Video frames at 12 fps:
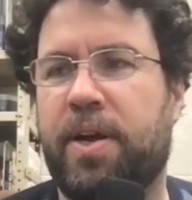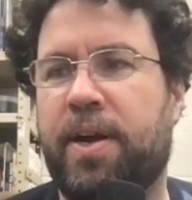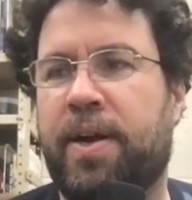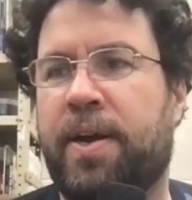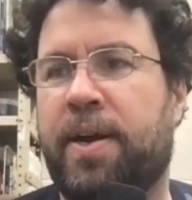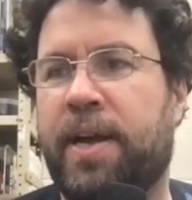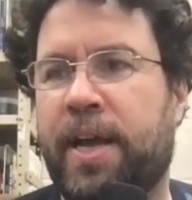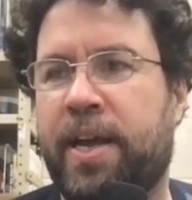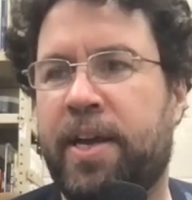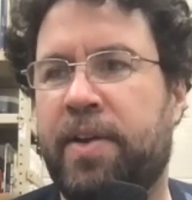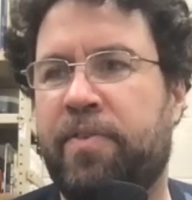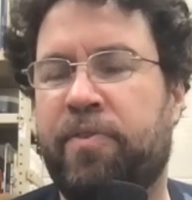
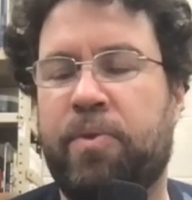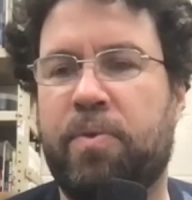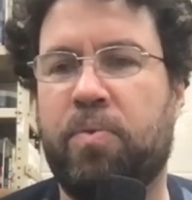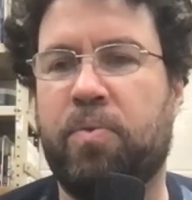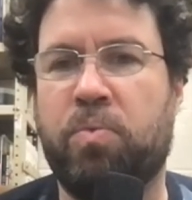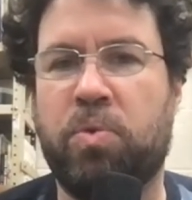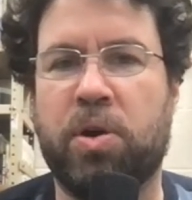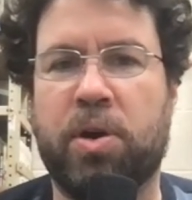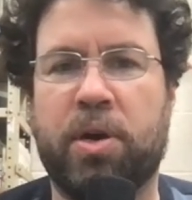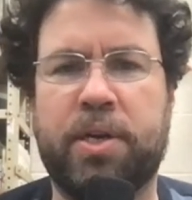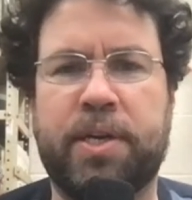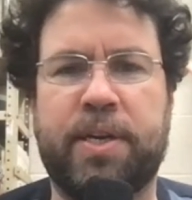have work